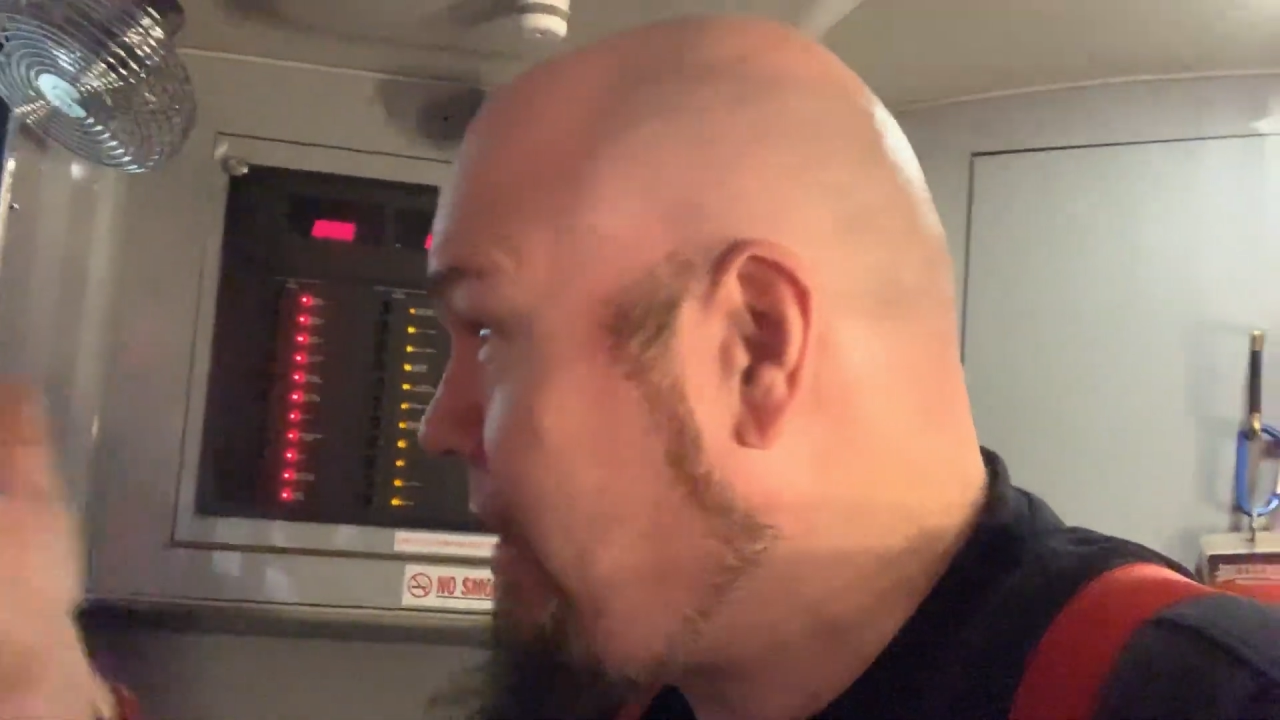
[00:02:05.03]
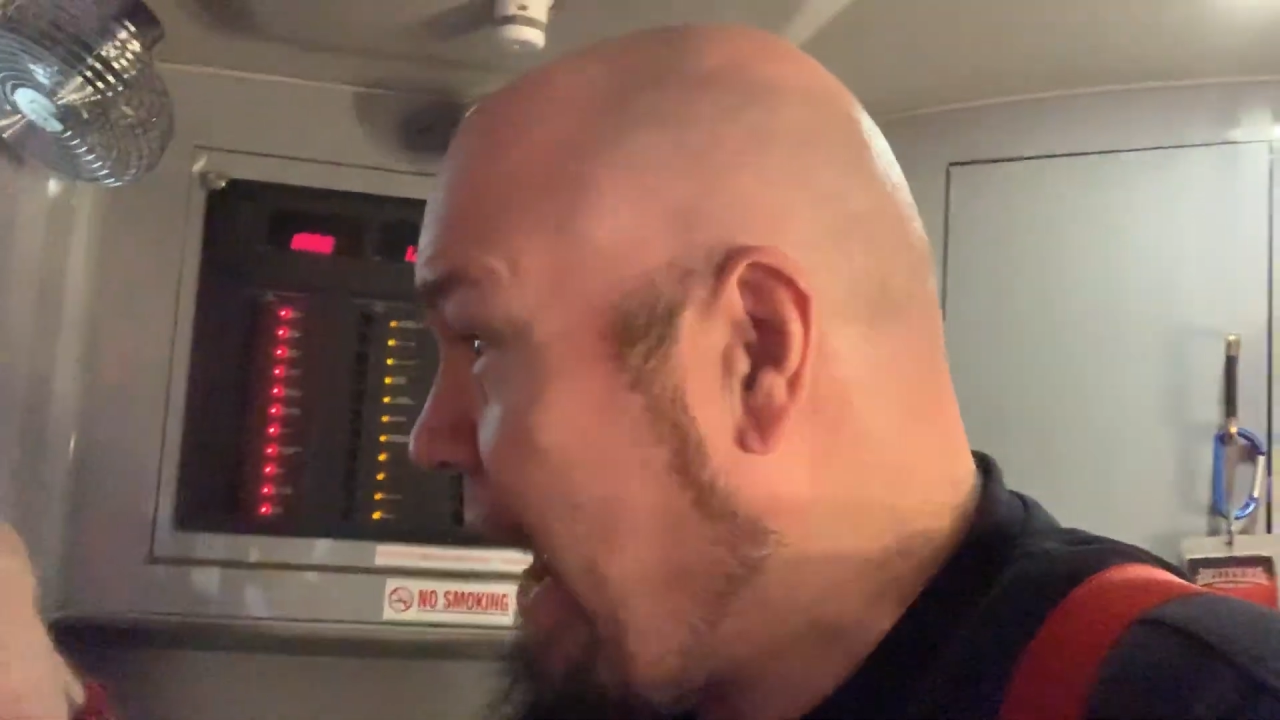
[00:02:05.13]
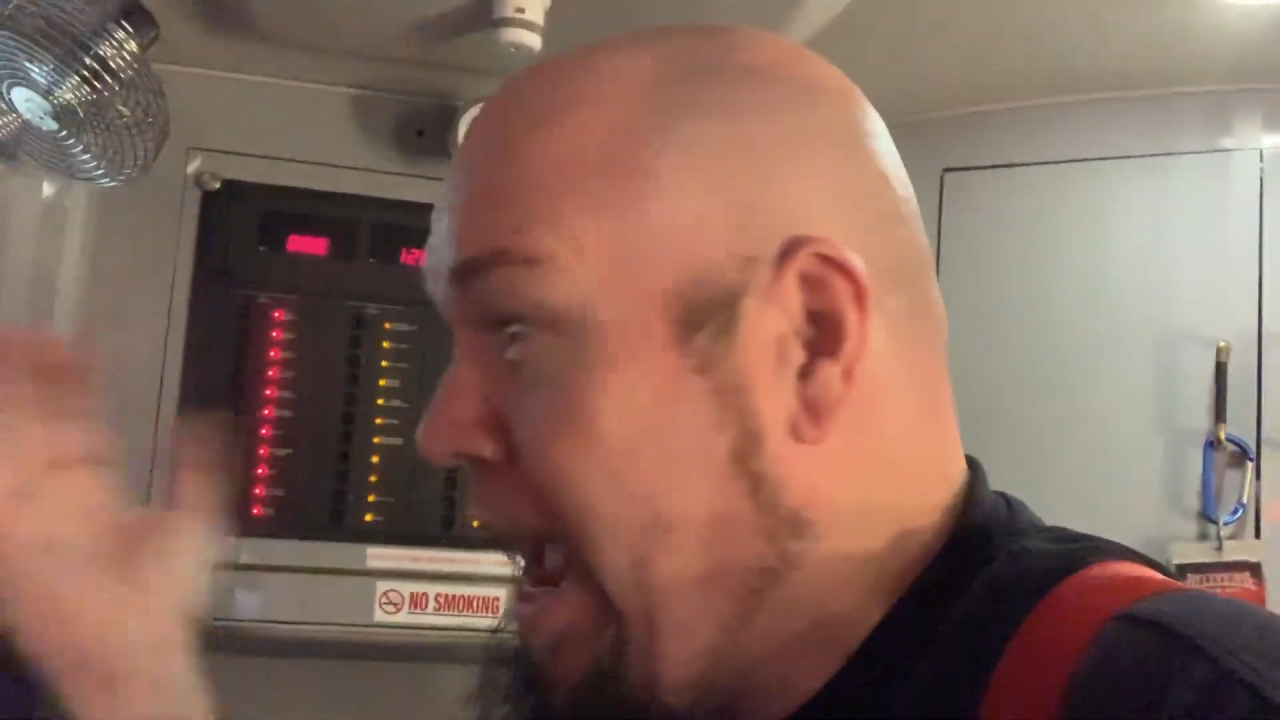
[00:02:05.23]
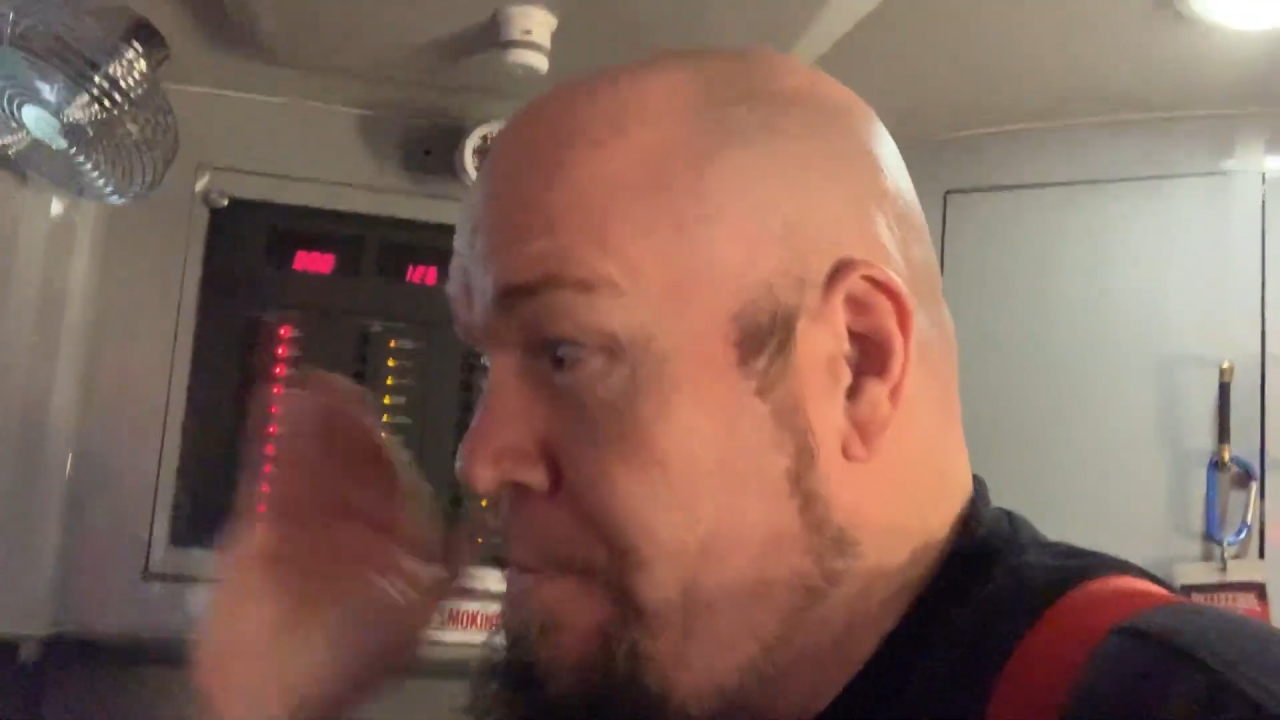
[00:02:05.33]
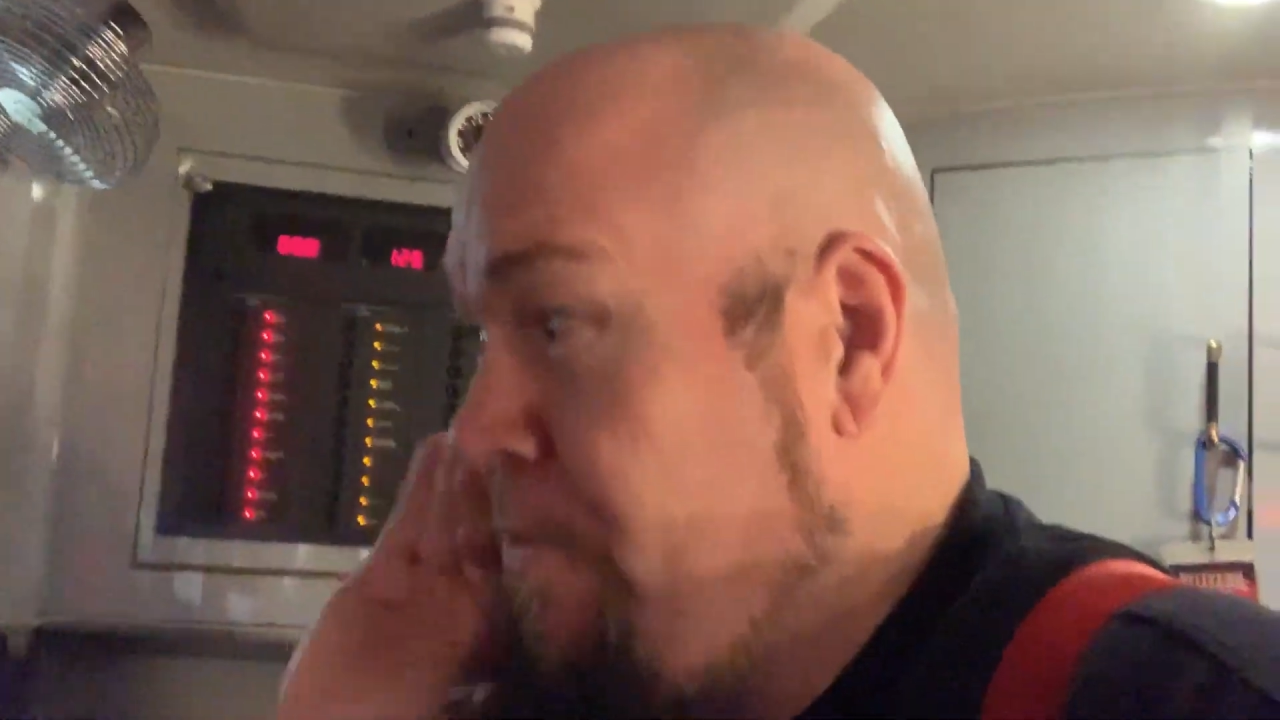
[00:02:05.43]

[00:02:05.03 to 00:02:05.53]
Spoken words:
cap